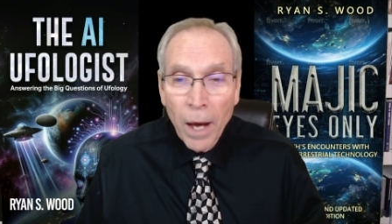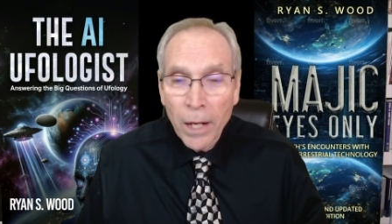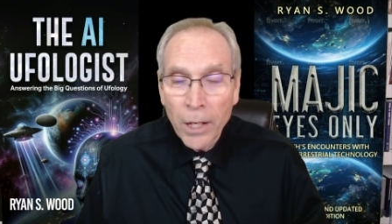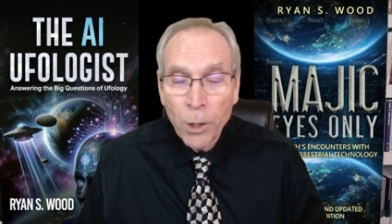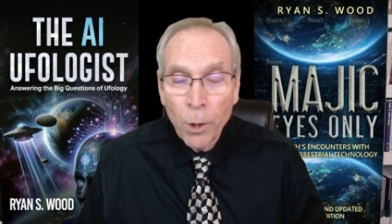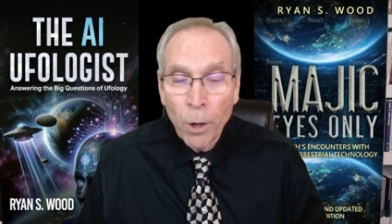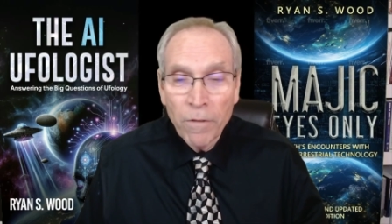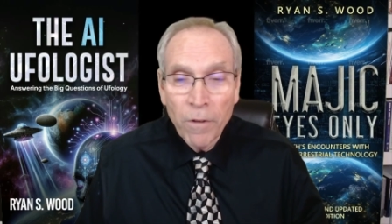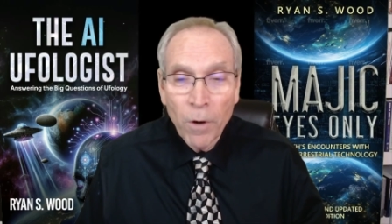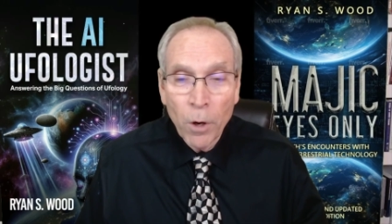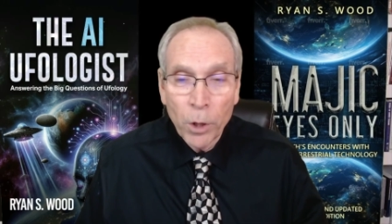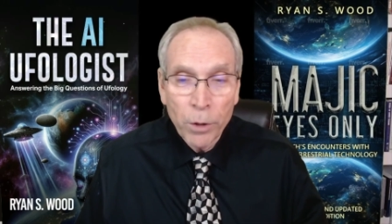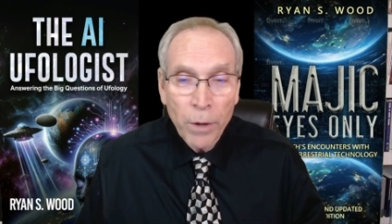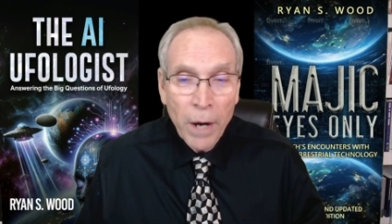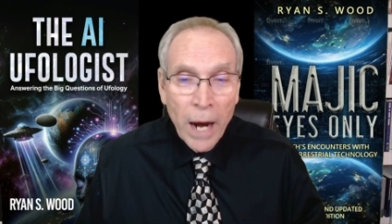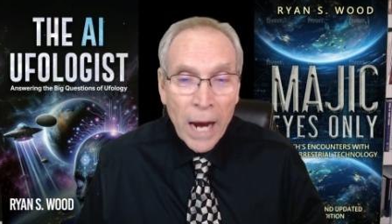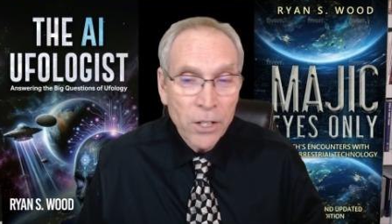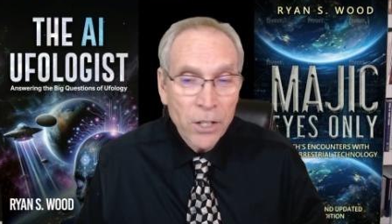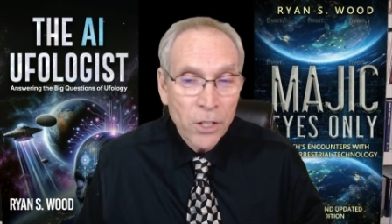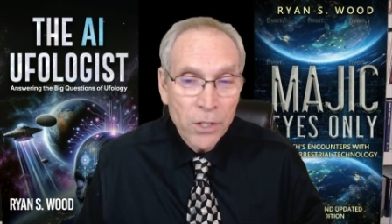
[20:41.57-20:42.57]
UFO
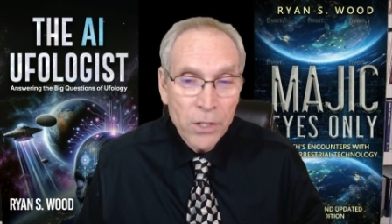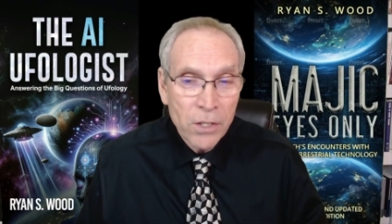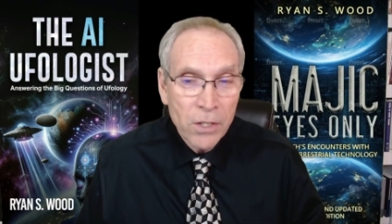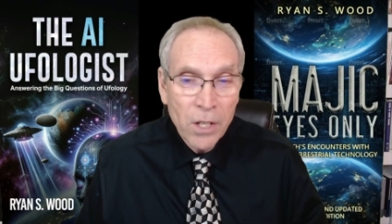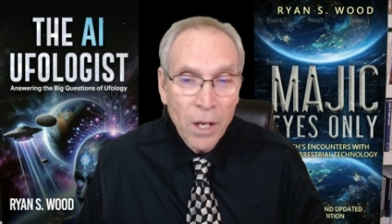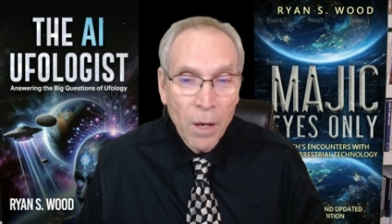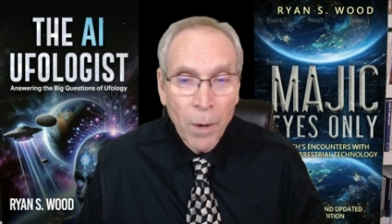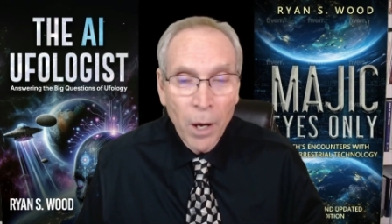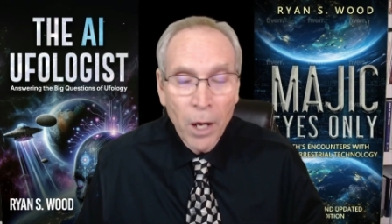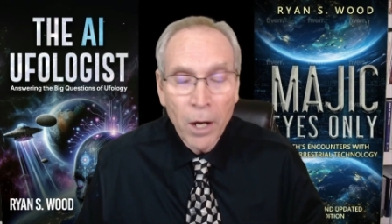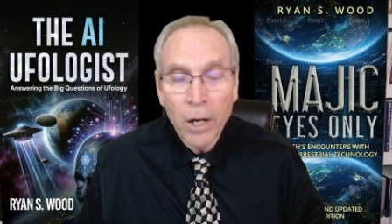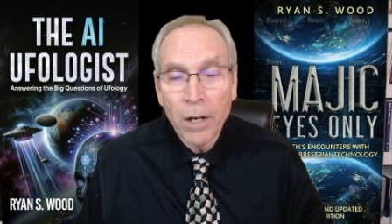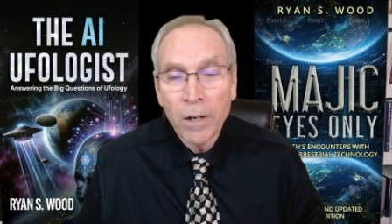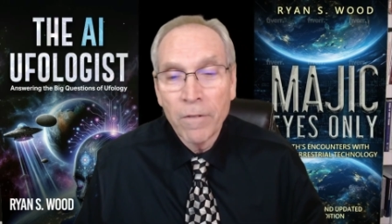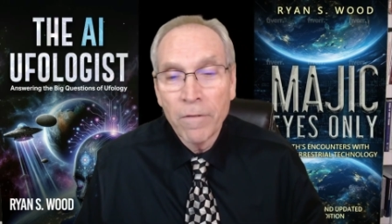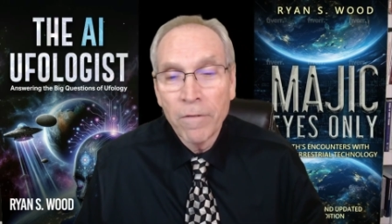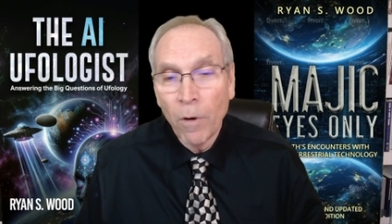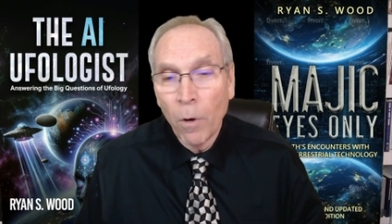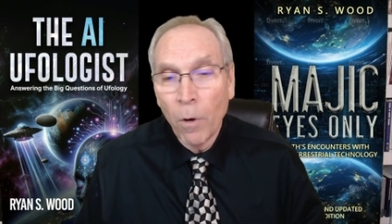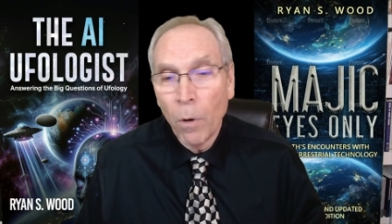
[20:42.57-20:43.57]
crashes, some
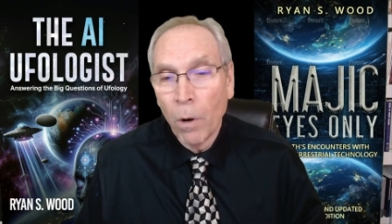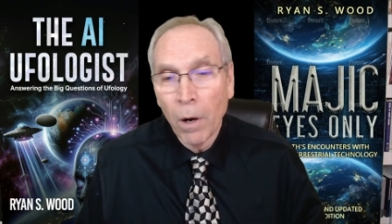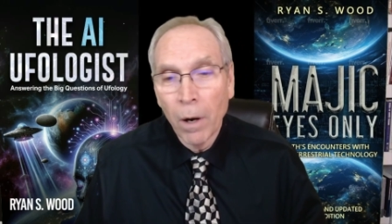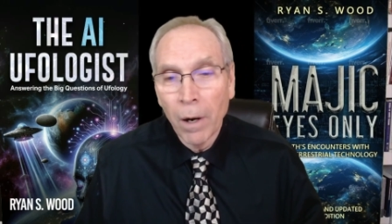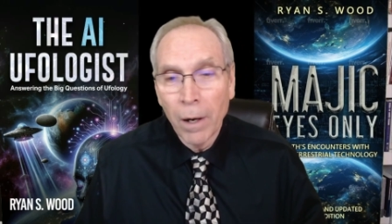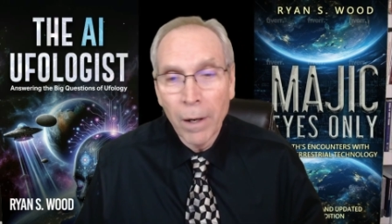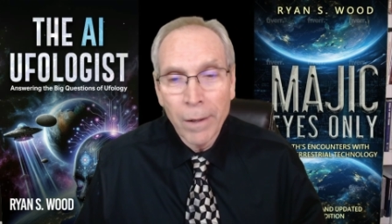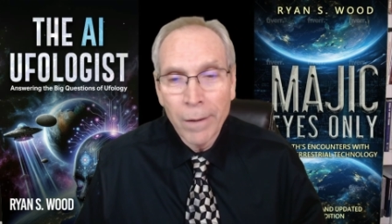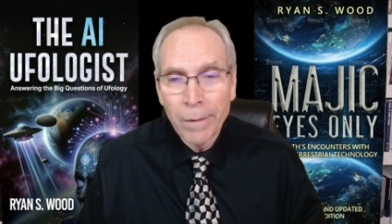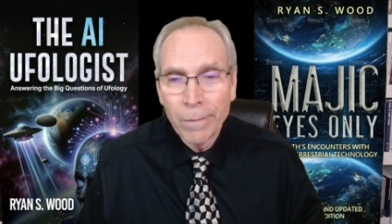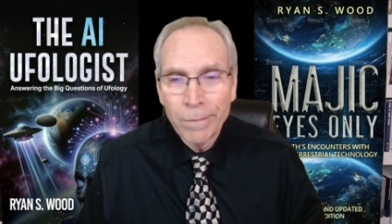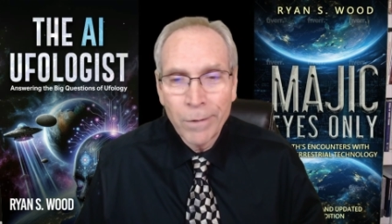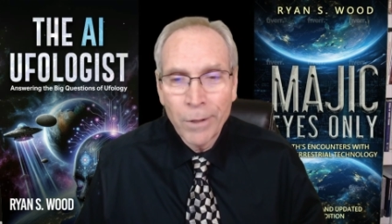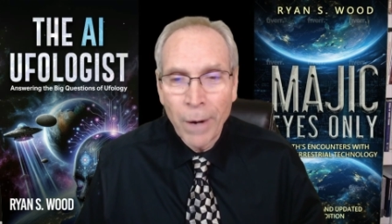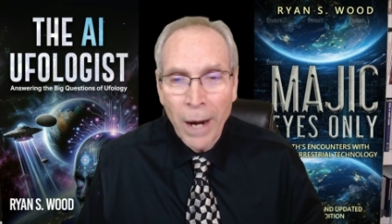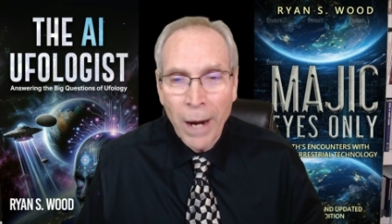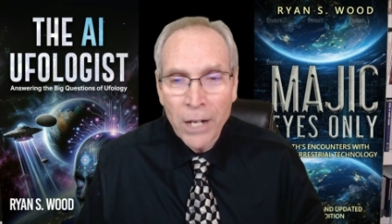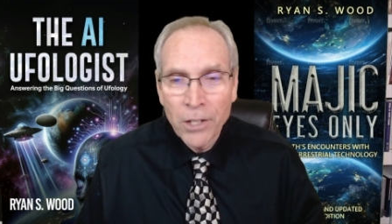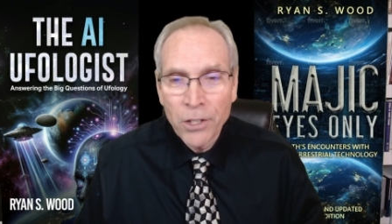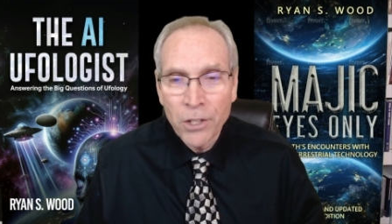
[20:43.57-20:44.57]
104
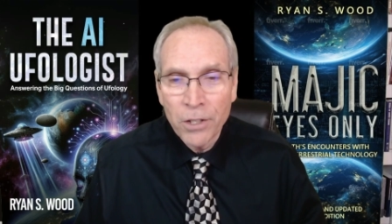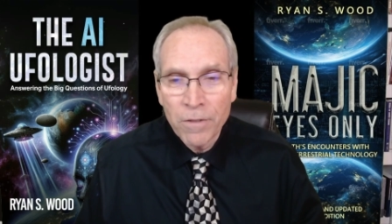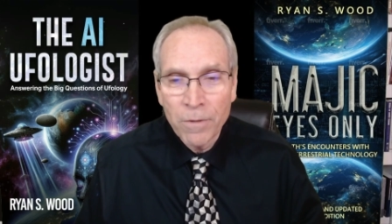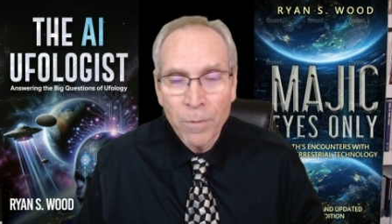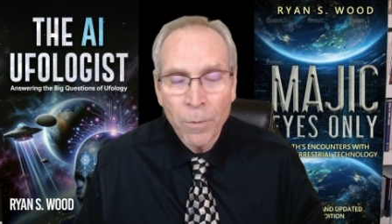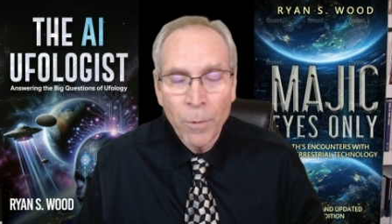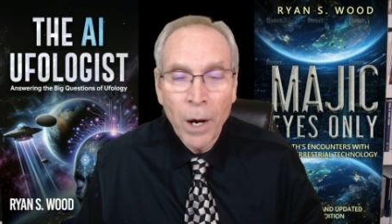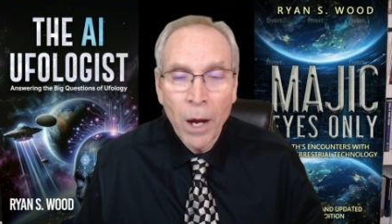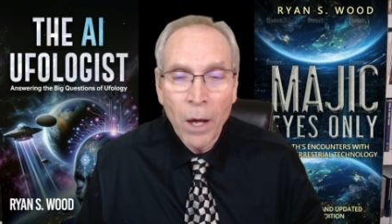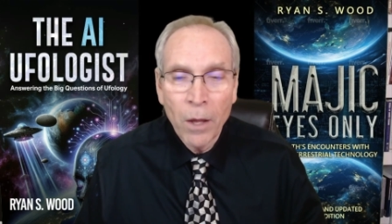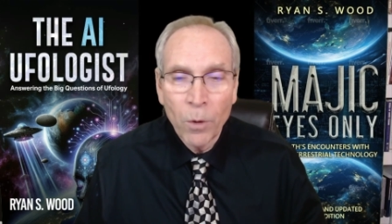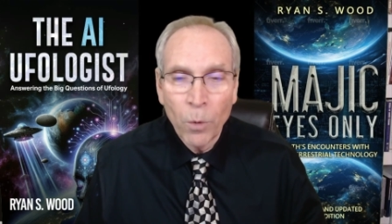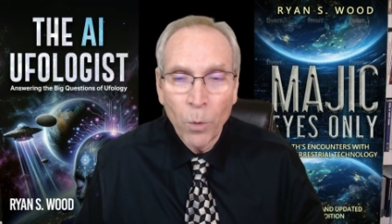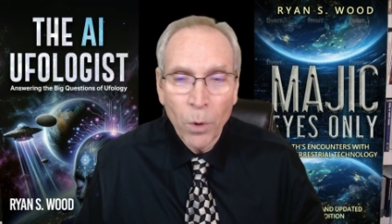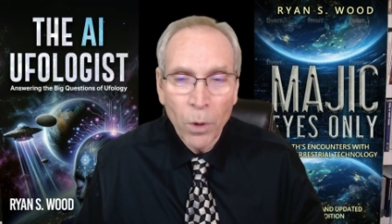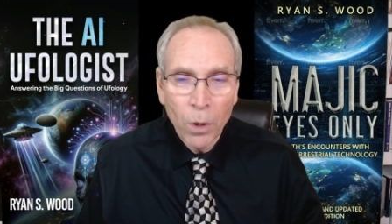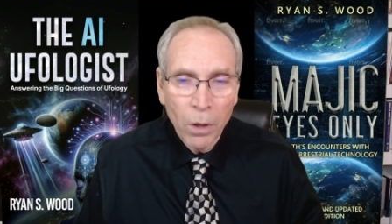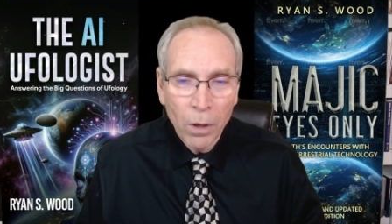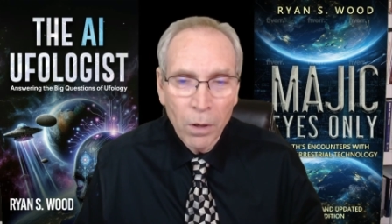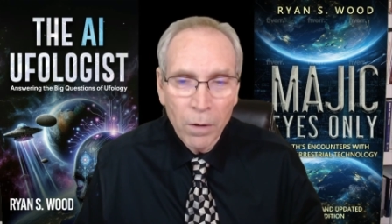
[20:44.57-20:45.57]
crashes from around the
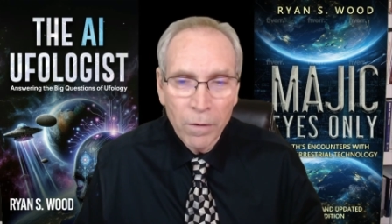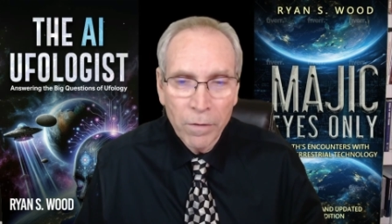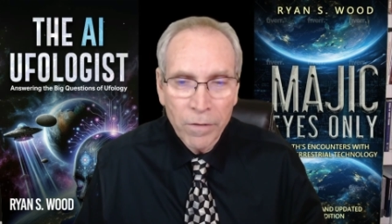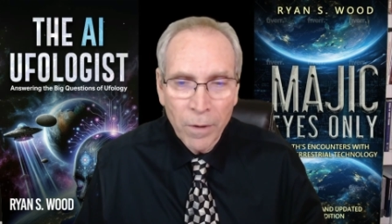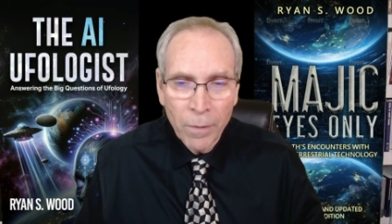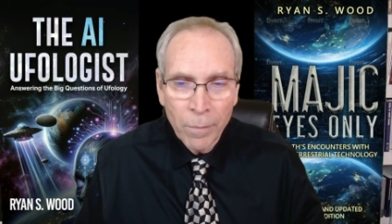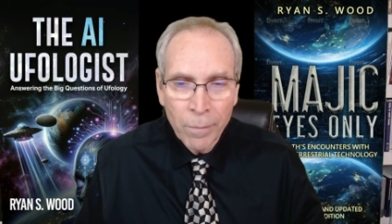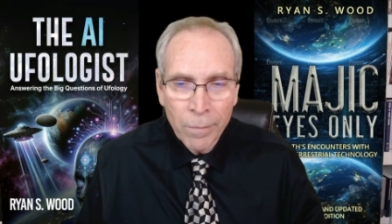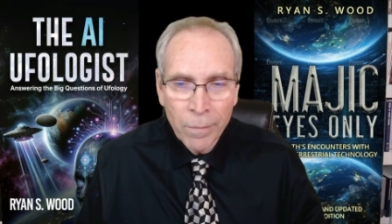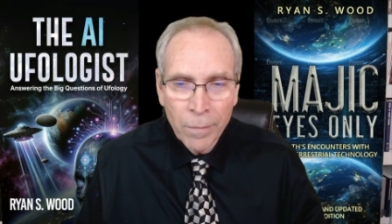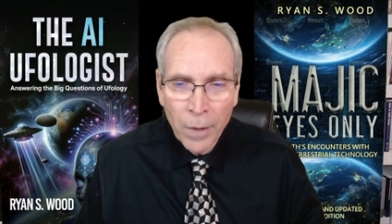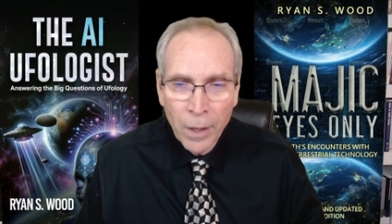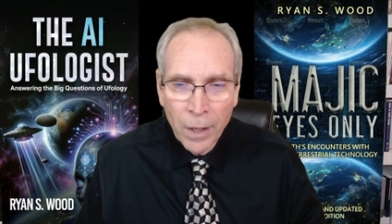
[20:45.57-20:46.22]
world from